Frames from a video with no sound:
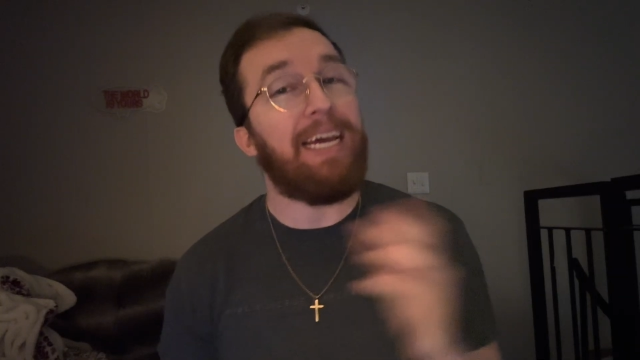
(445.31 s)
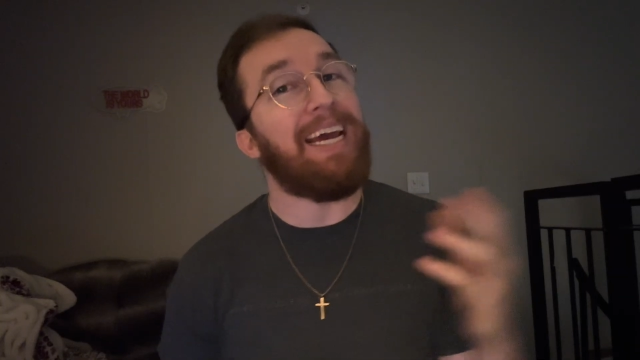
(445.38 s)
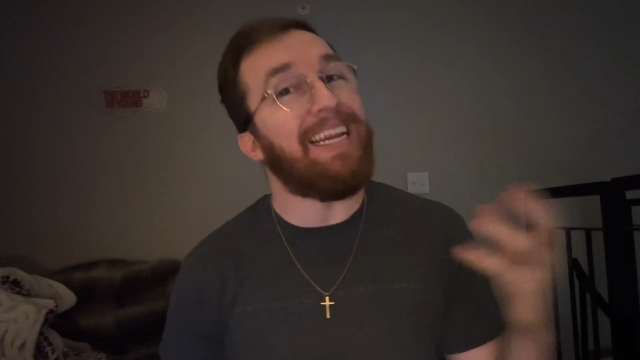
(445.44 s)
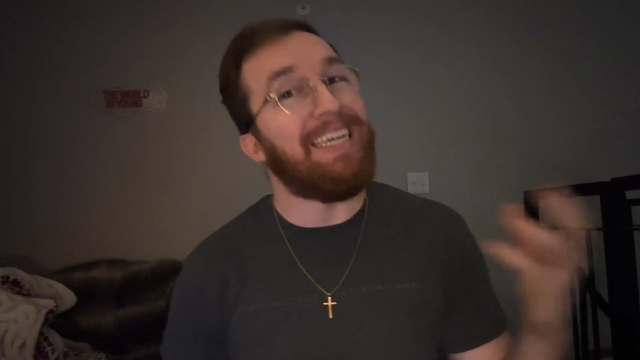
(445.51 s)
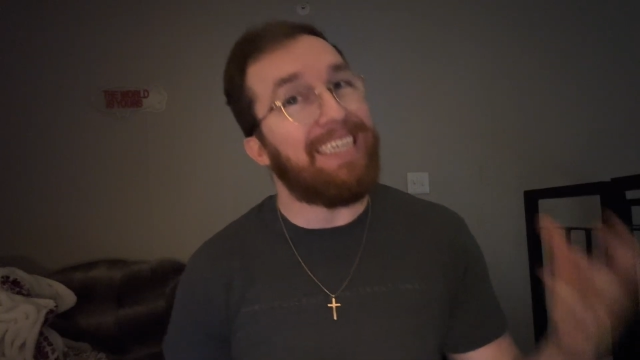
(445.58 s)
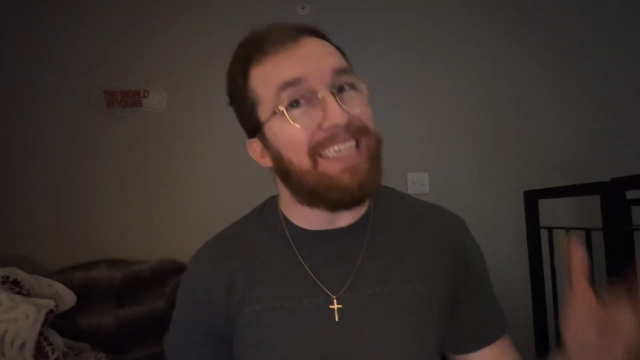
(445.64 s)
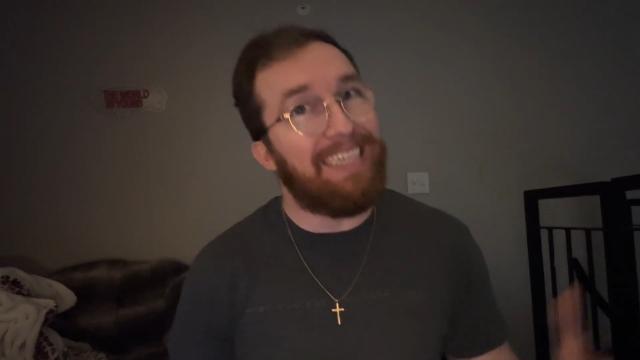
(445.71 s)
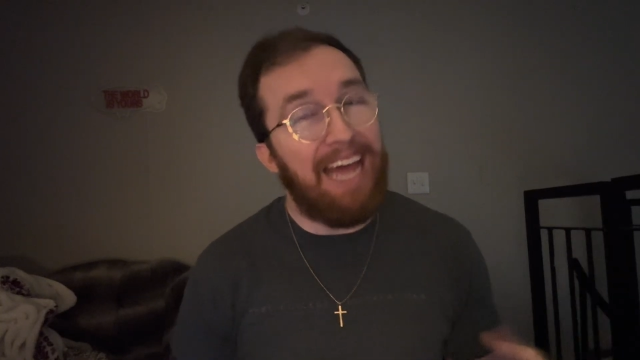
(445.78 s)

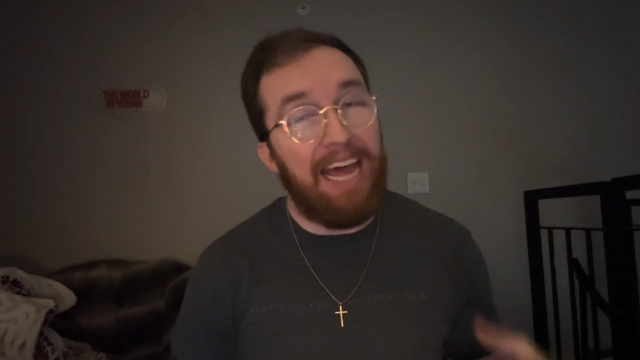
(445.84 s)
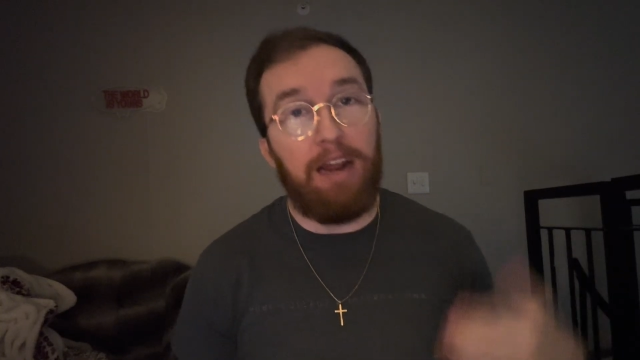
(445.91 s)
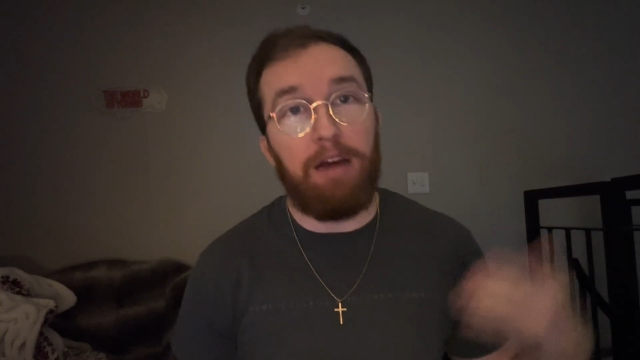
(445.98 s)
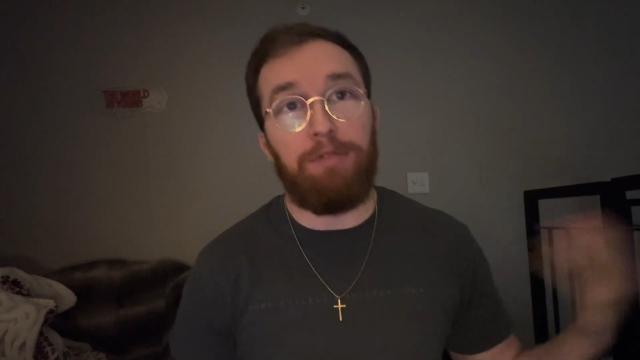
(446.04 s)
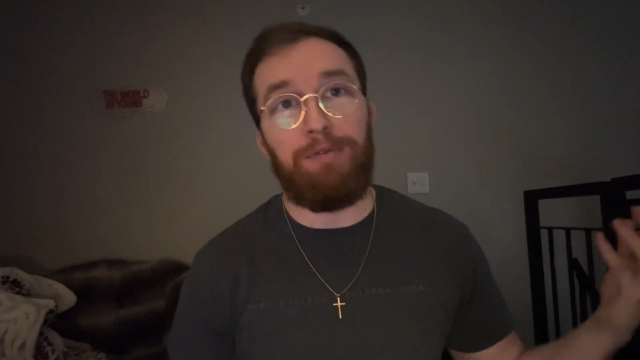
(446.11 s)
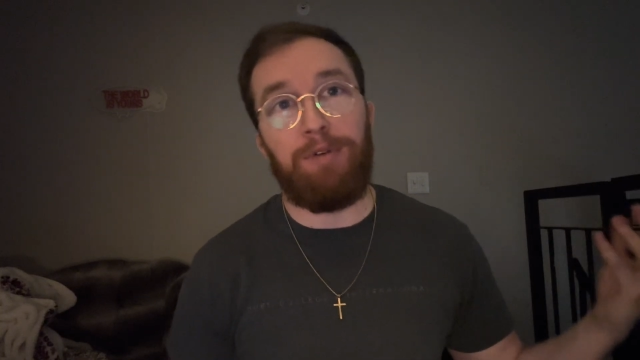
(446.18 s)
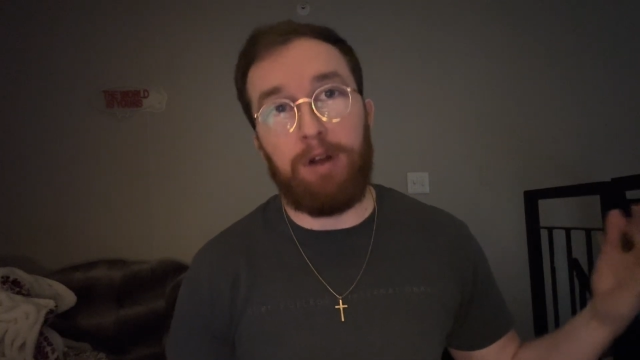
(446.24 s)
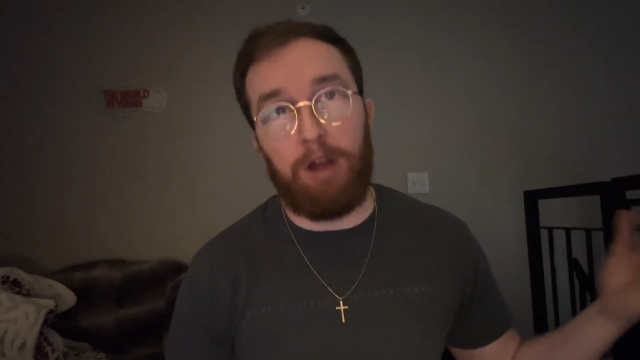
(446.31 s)
instead
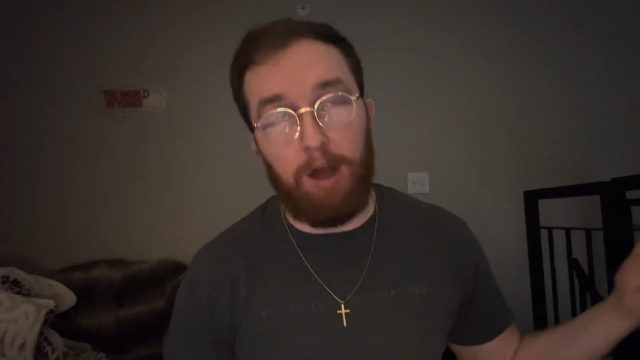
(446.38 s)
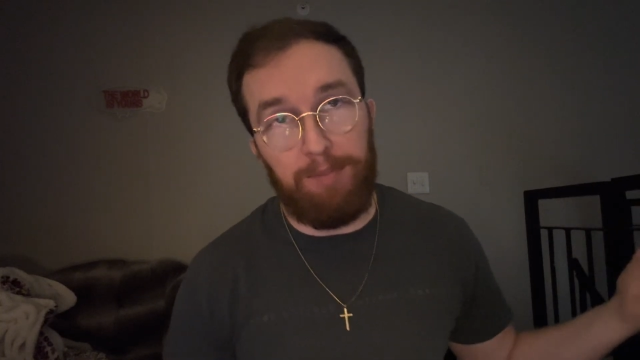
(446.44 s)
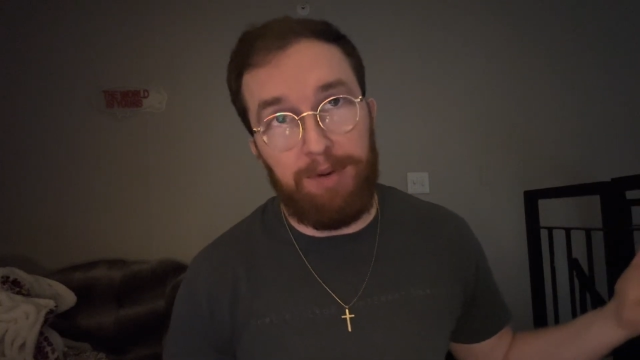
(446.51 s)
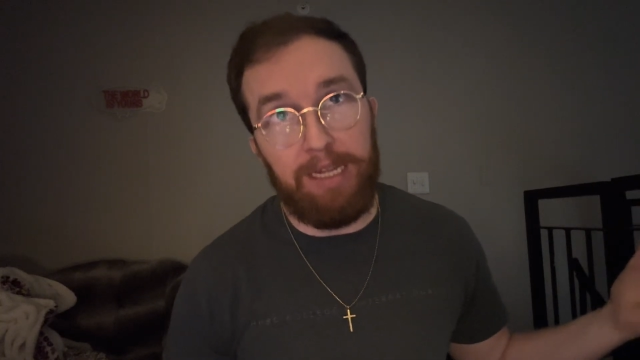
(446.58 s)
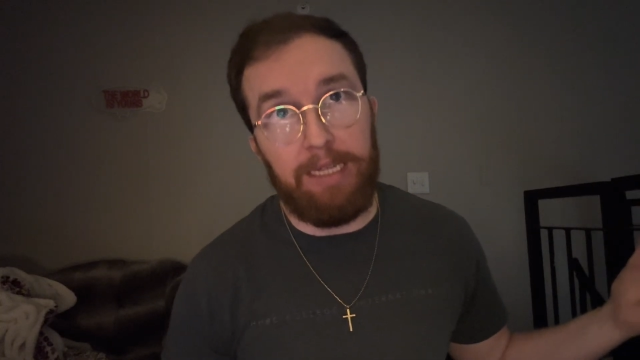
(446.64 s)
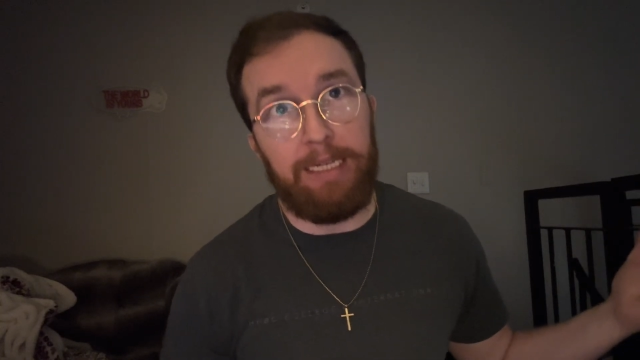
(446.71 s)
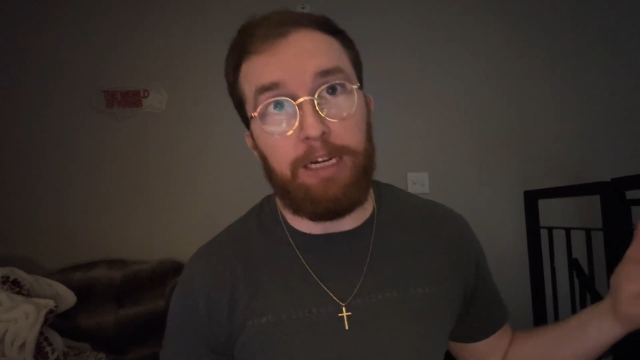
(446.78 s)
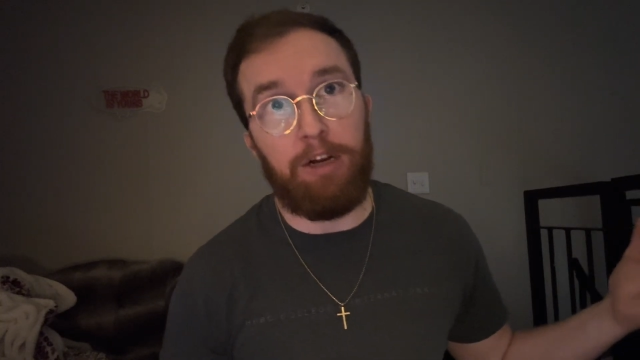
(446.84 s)
of a
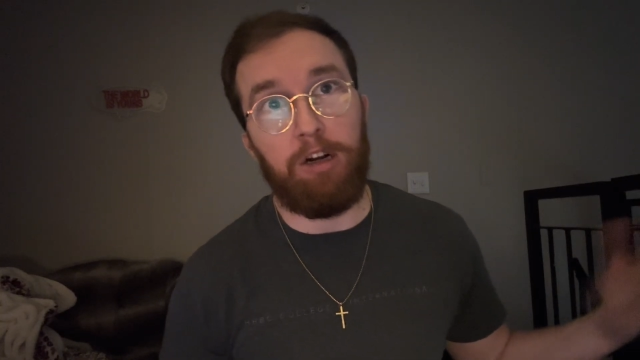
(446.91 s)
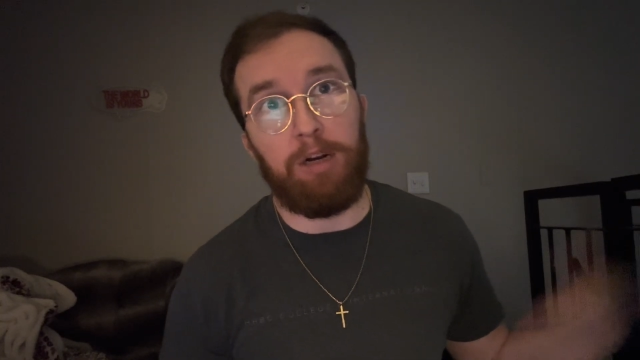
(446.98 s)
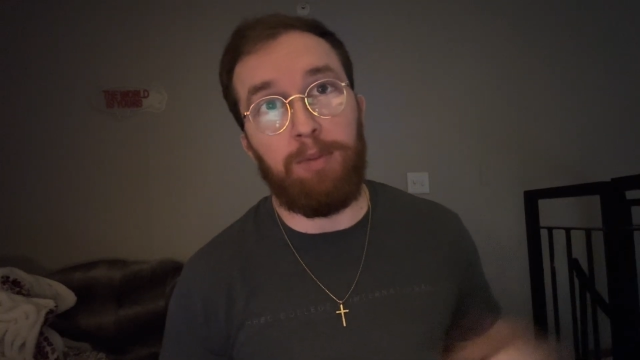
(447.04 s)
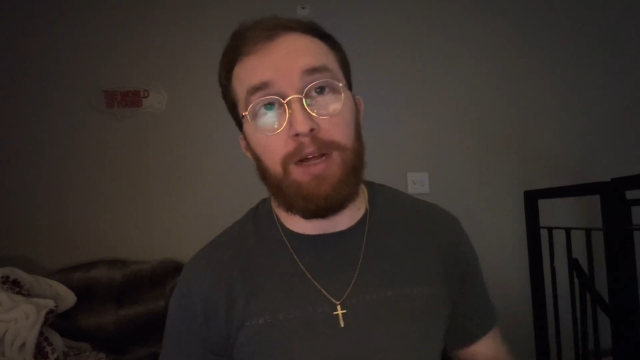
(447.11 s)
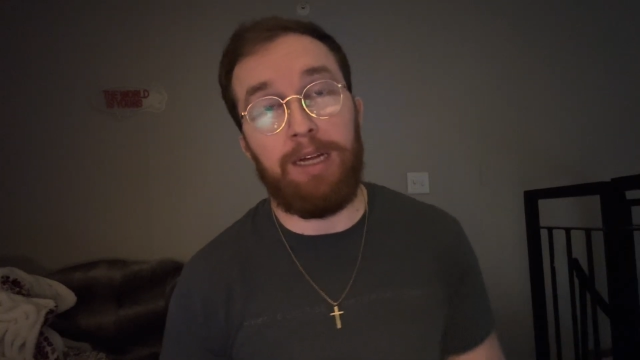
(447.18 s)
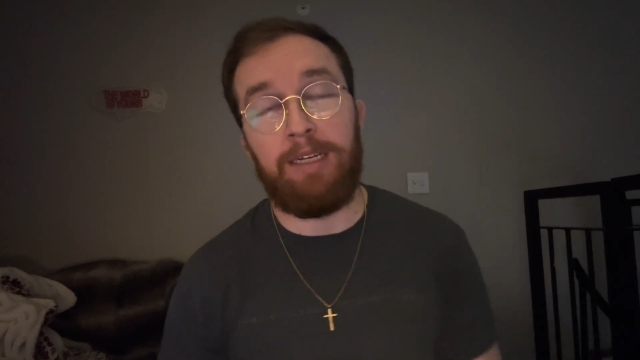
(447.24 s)
CompTIA Security+,